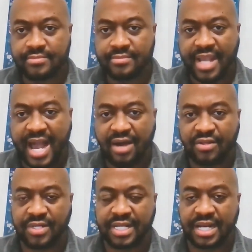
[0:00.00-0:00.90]
I was
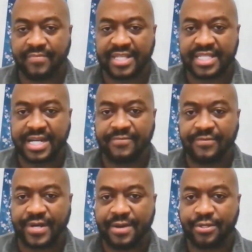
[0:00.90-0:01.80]
looking at my cell
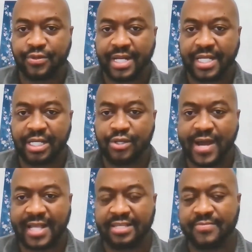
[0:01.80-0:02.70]
phone. I was trying to, you know how
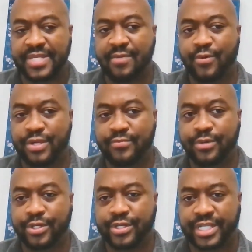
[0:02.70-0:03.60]
sometimes when you
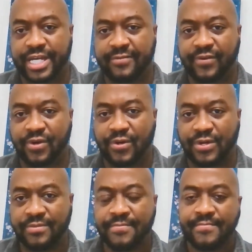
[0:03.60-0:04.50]
put your cell phone,
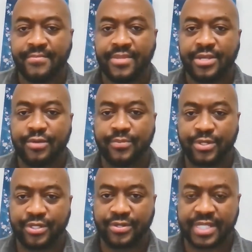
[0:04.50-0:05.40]
you put
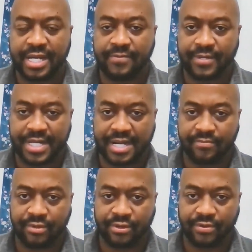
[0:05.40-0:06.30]
your telephone
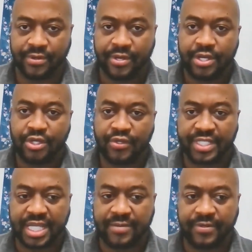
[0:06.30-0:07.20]
number, you
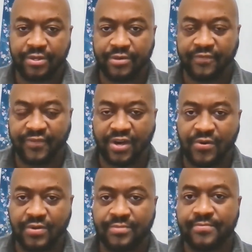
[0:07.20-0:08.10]
save it on your
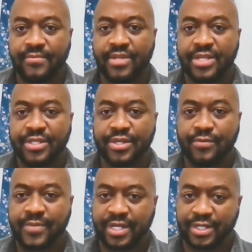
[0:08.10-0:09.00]
phone. So
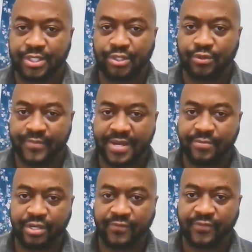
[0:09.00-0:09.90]
because you don't remember
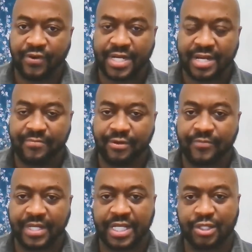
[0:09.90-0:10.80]
your phone number
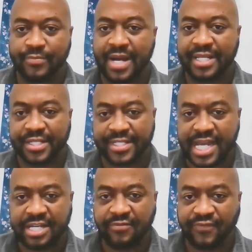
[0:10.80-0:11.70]
because you probably just
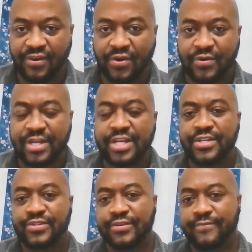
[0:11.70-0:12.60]
got the phone.
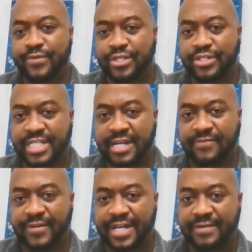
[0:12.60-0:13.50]
So you put your
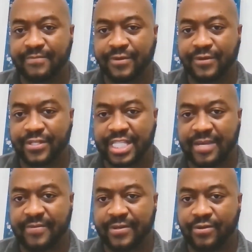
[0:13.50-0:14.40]
telephone number, you save
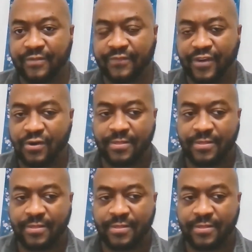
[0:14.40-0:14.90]
it on the phone.